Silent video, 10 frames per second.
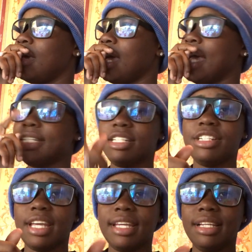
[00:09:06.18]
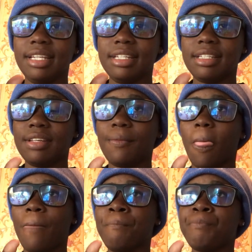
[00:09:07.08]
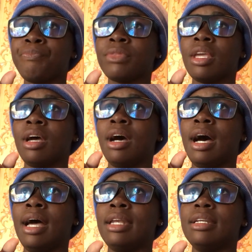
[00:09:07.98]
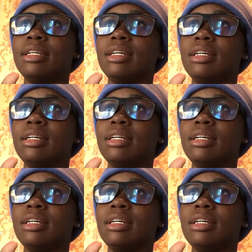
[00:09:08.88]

At Geejay Elite and